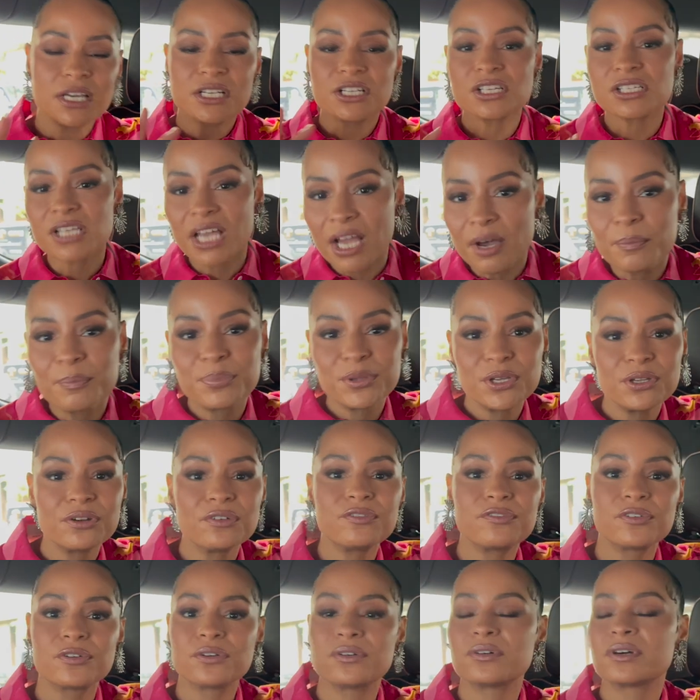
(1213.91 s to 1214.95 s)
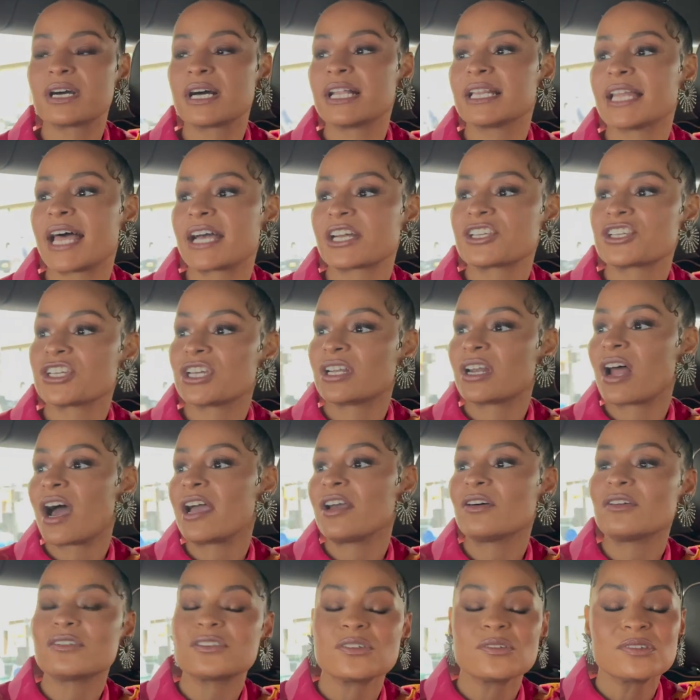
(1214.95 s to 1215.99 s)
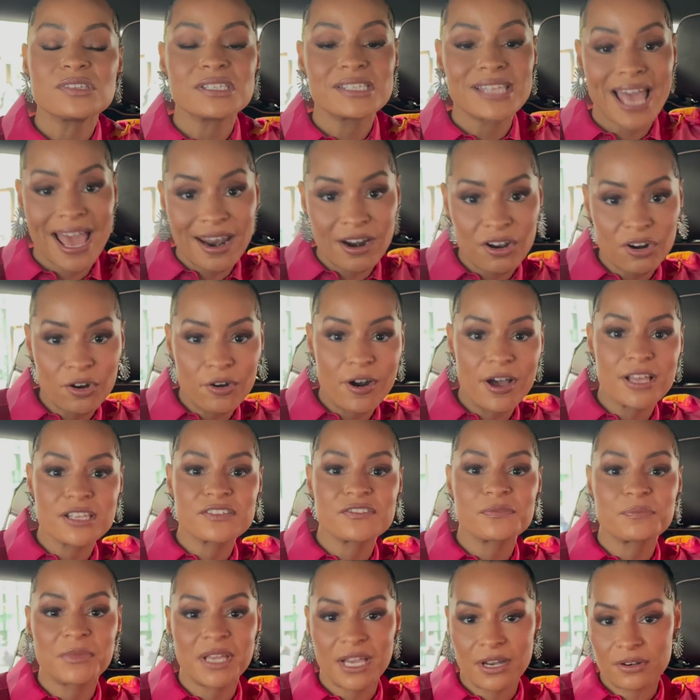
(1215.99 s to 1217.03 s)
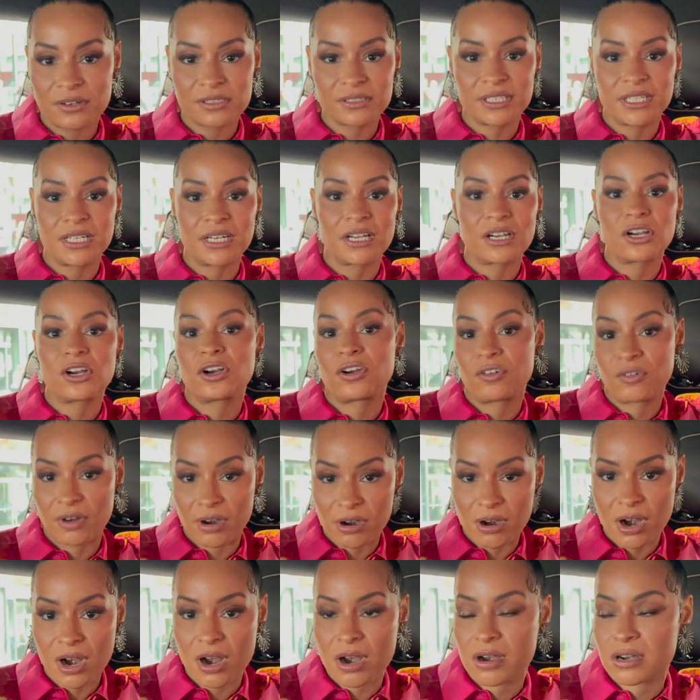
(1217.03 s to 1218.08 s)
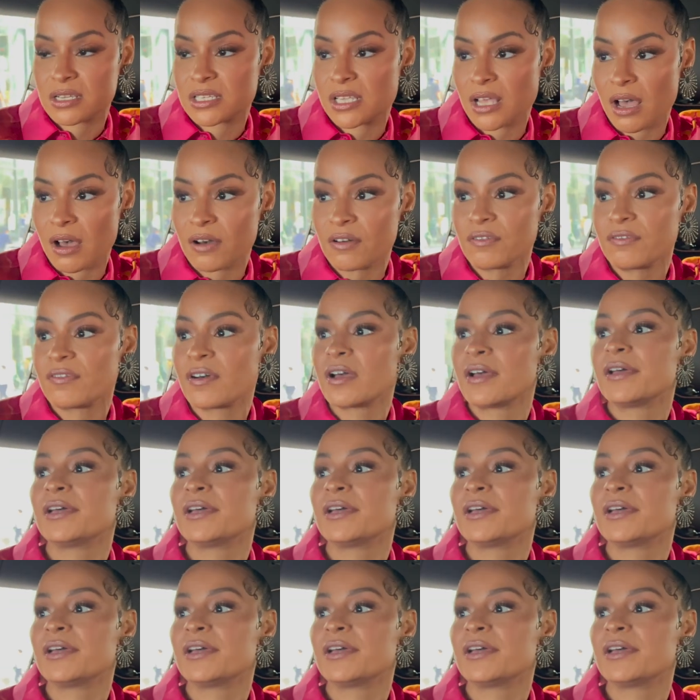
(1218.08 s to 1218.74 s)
Just like a beautiful collection. I also sat across from Carolina Herrera herself.